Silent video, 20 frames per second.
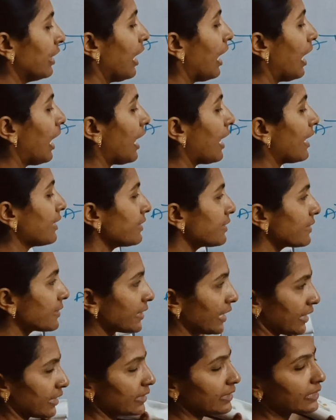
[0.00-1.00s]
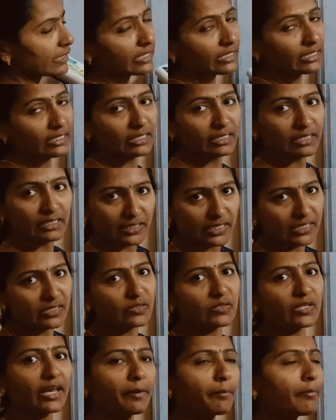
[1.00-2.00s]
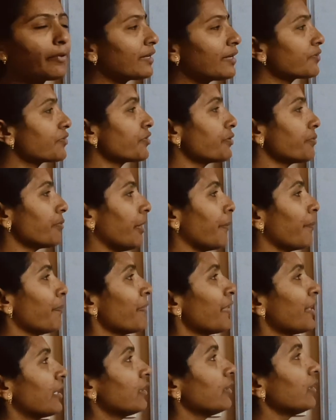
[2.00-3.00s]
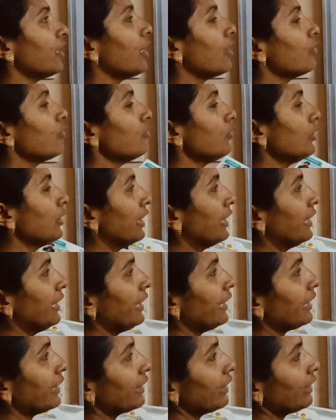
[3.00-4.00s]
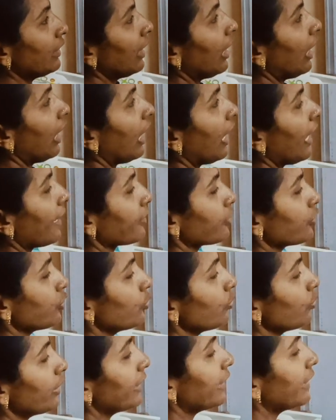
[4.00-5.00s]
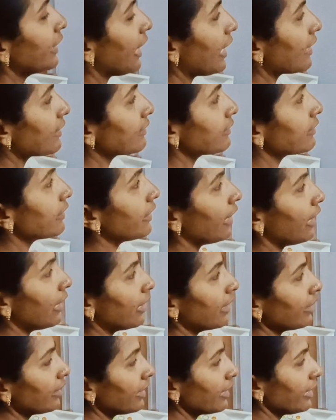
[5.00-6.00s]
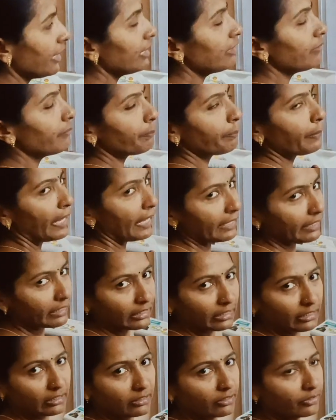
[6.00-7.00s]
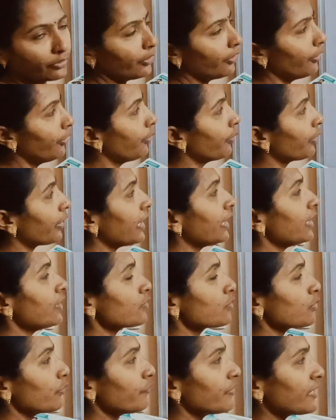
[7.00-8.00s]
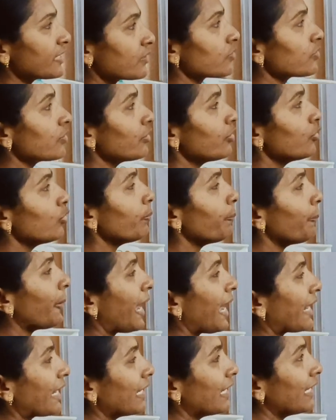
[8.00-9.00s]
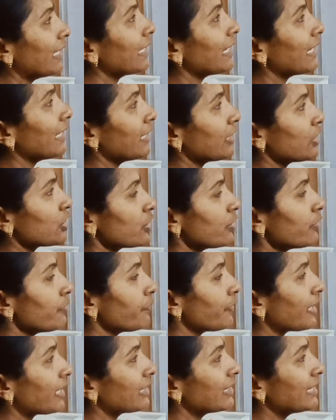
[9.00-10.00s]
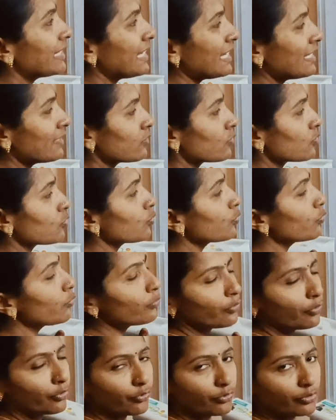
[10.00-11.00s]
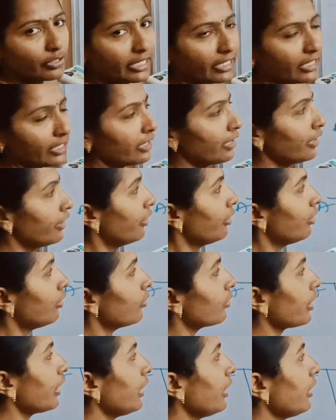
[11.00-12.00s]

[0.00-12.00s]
R6. Just I am assuming. Now here R2 and R3 are in parallel. Okay. So first do parallel connection for these two only. Okay.